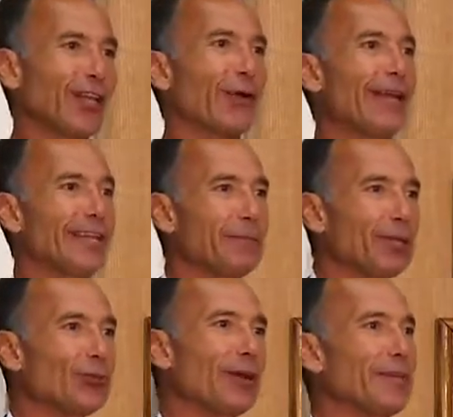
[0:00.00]
great, give me
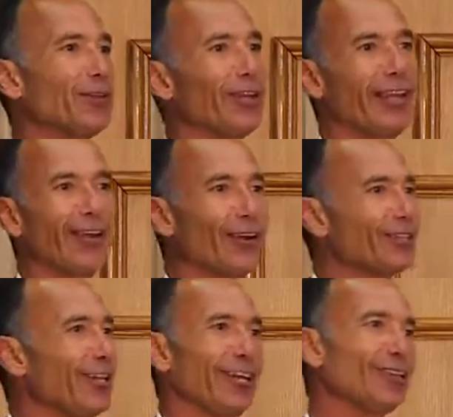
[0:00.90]
a $20 million
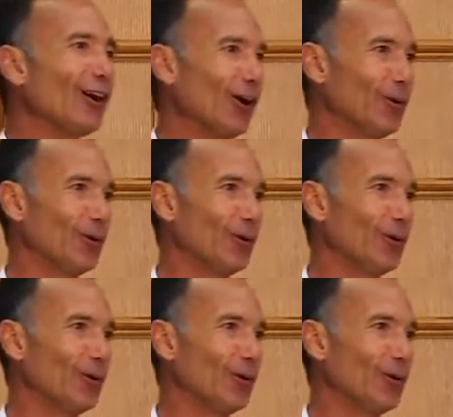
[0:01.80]
guarantee. No.